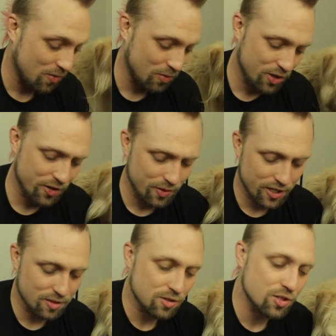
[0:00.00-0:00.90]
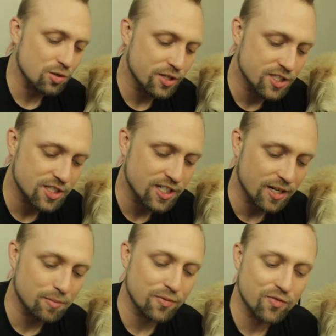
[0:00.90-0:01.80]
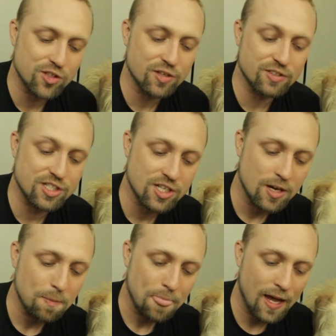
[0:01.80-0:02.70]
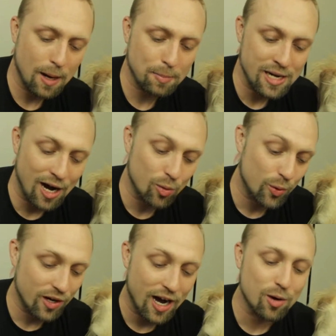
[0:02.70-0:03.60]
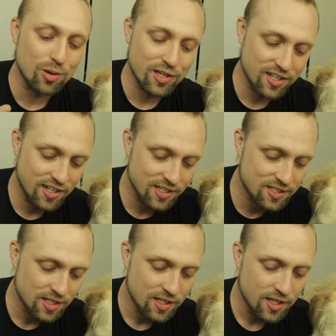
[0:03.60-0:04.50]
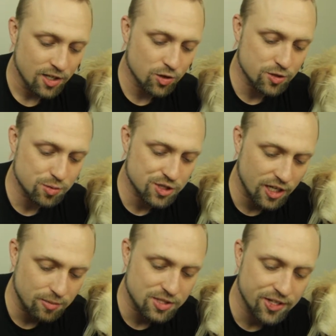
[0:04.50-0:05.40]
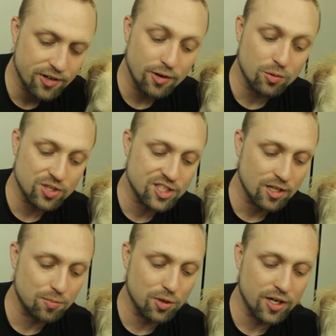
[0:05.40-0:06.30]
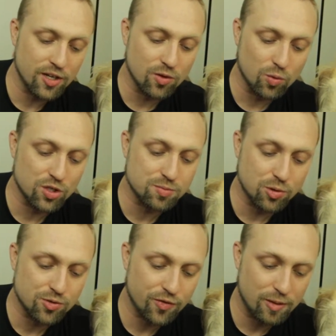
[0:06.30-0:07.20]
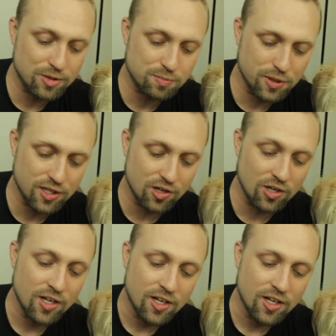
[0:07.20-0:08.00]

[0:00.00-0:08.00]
we'll get into the toys in a second, but first off, it says, Happy Howliday's. Christmas time is here, and we're celebrating the world's most famous beagle.